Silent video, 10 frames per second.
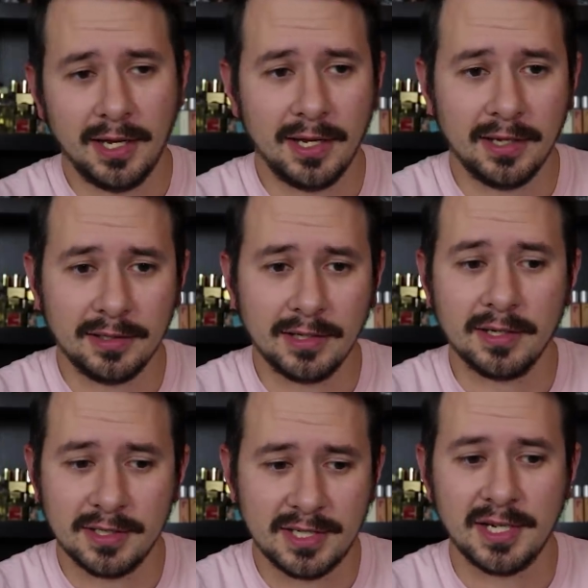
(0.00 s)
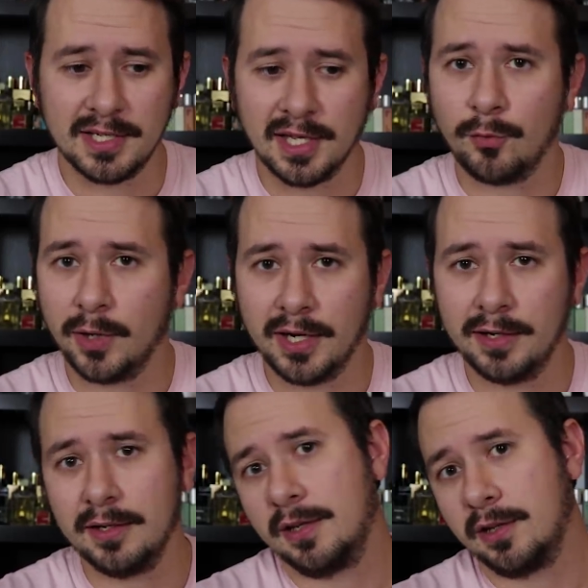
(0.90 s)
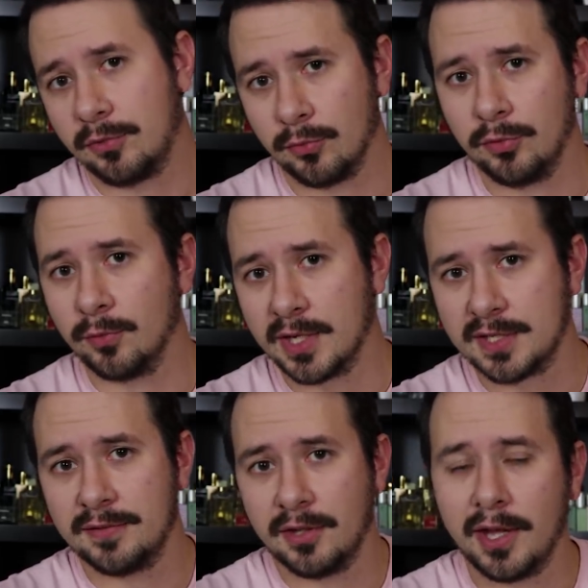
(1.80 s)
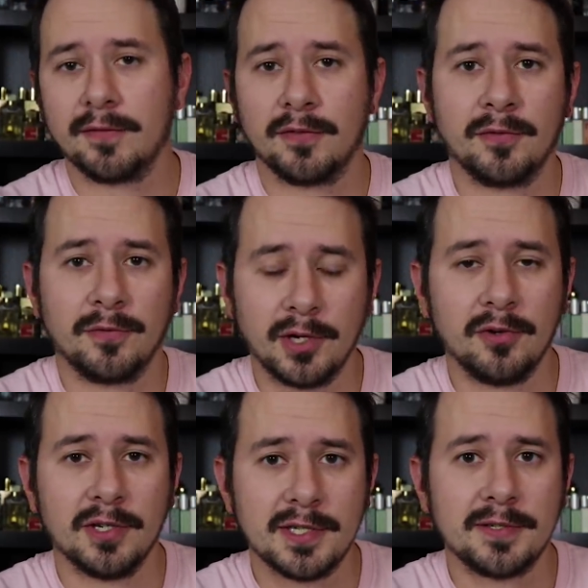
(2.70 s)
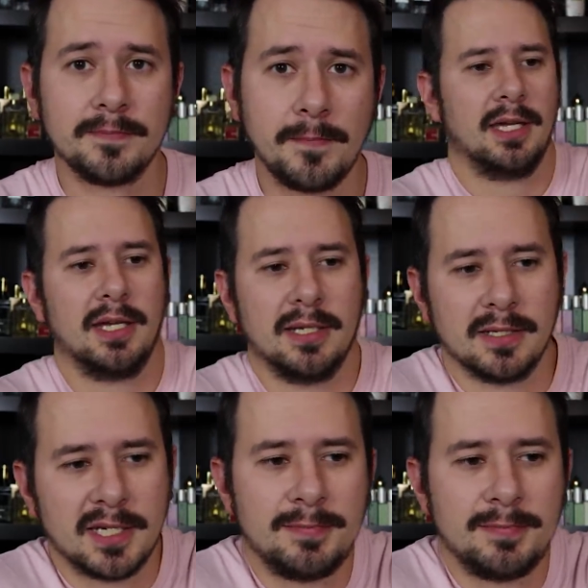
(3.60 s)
and it stays that way through the rest of the life of the fragrance. And